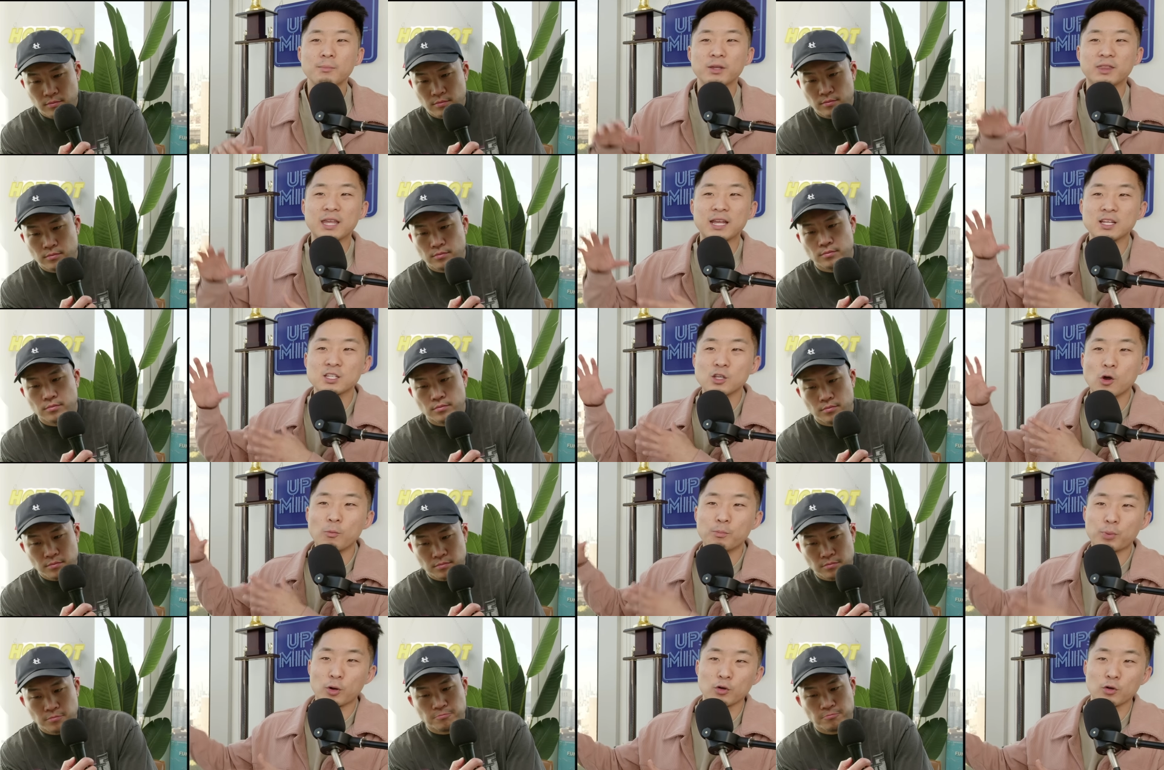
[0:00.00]
Speaker 1: But then his
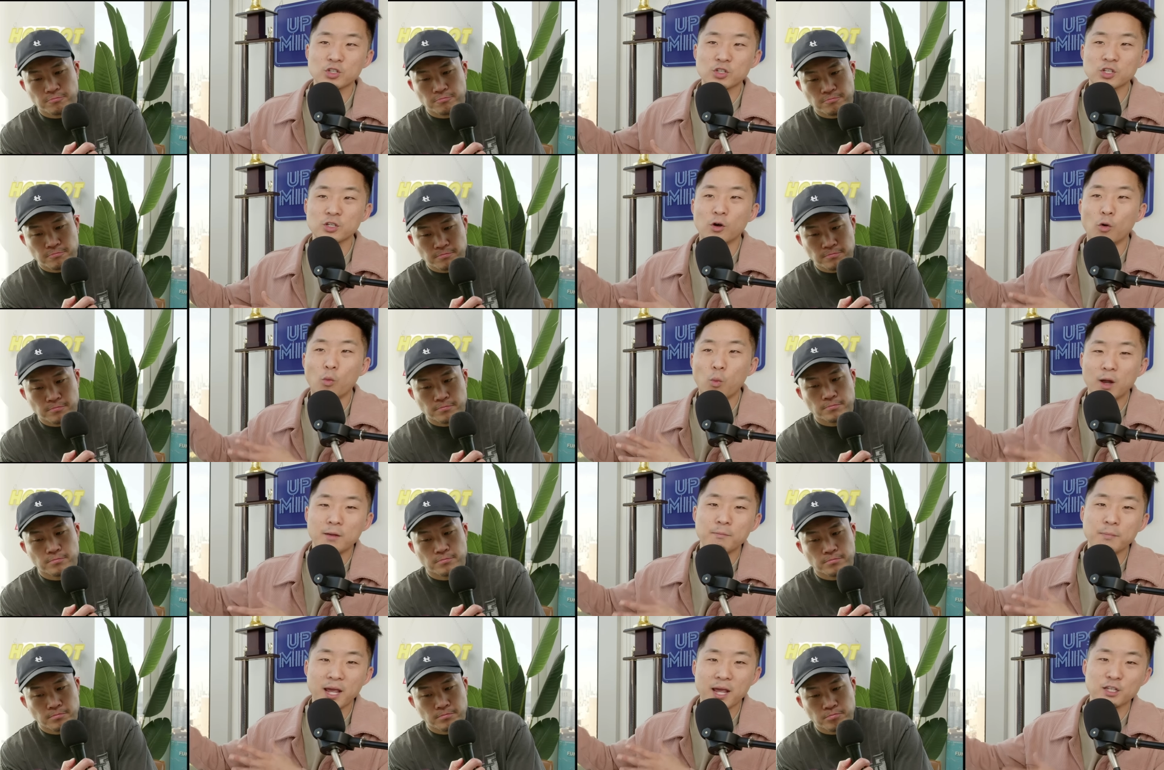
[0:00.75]
own personal
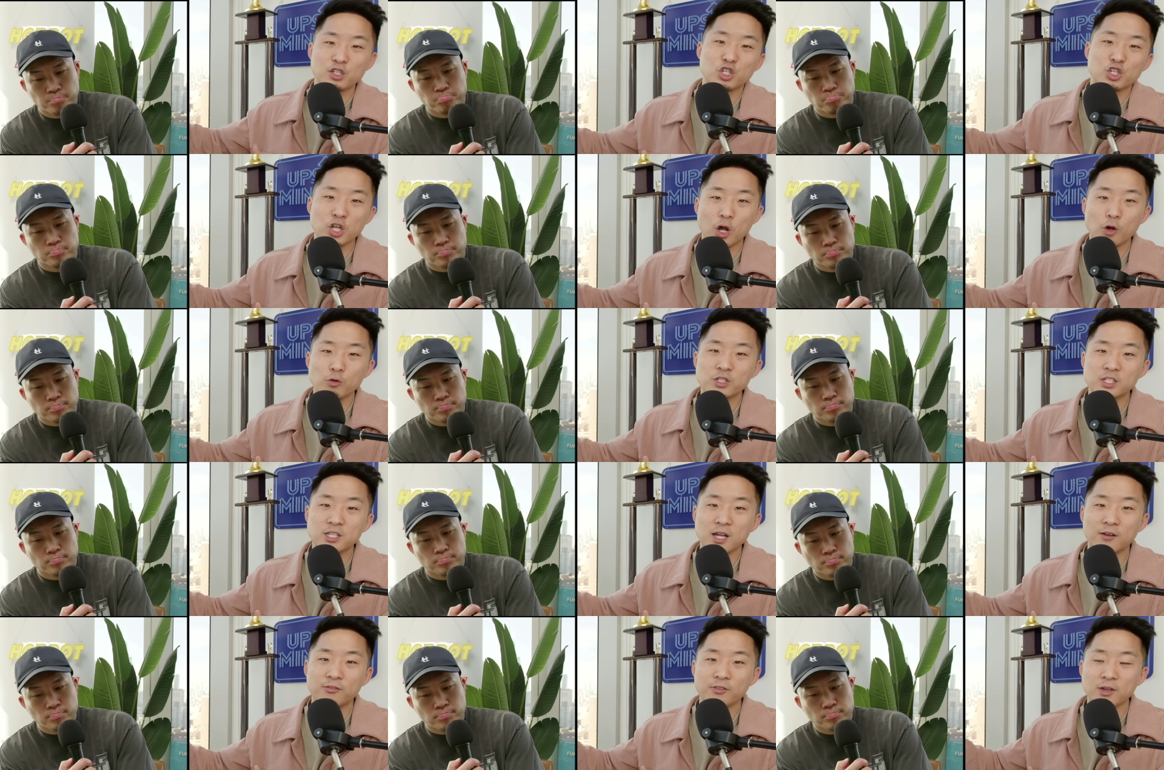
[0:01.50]
one-man show
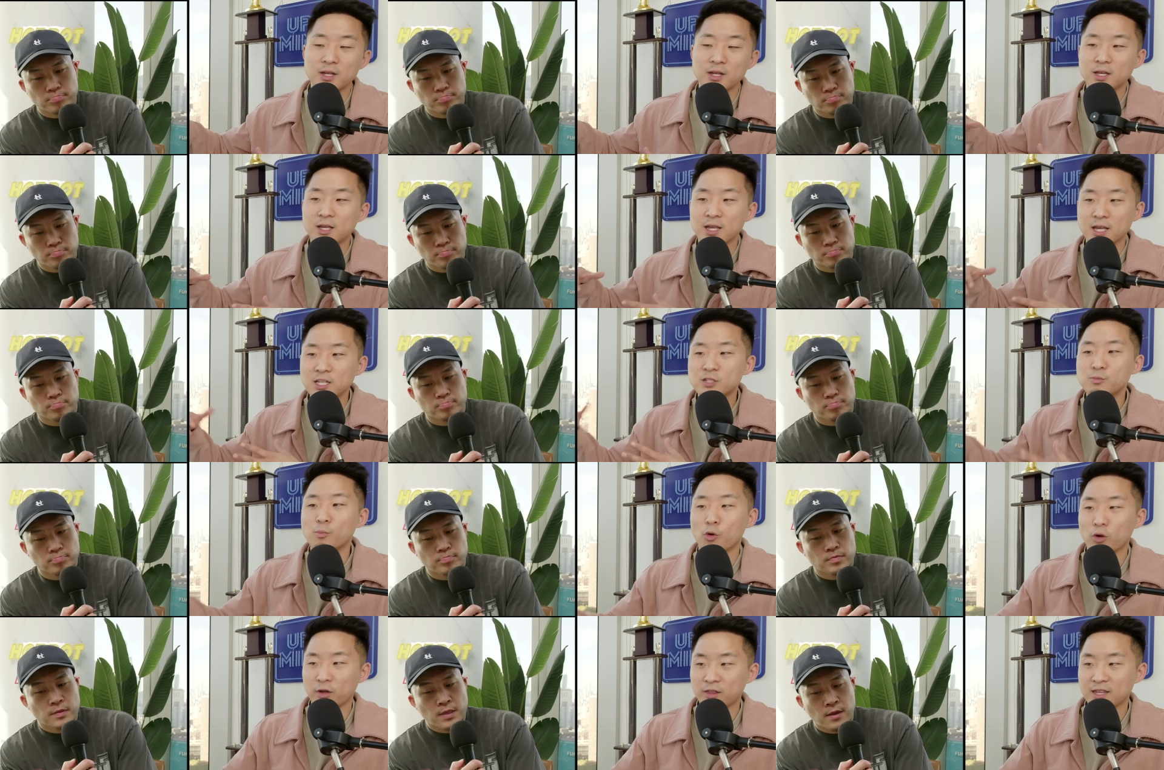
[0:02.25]
stuff is
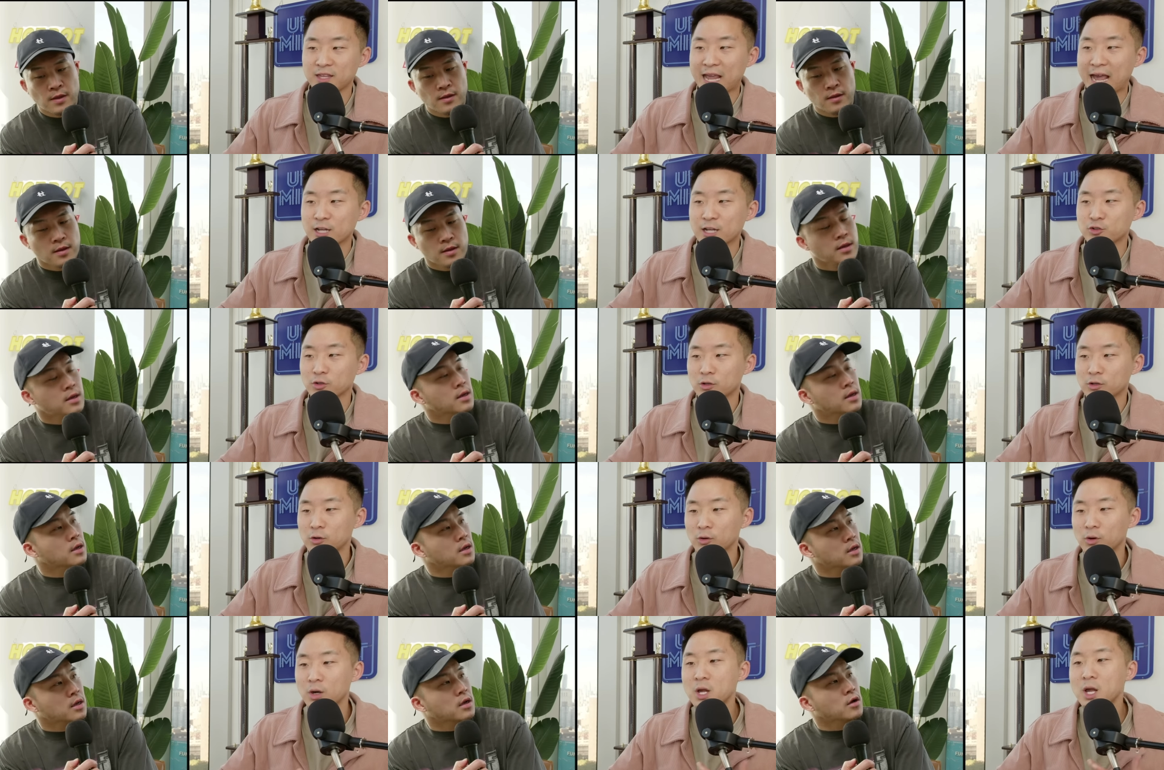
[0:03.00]
more
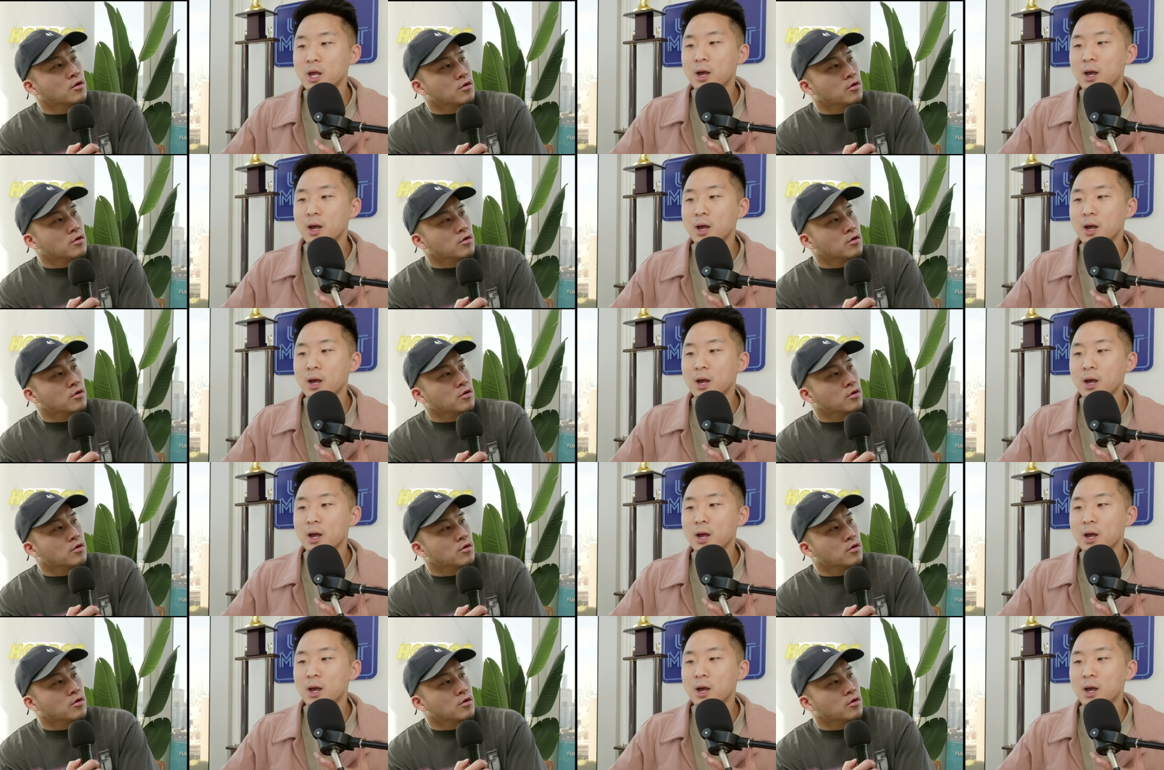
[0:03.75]
theatrical.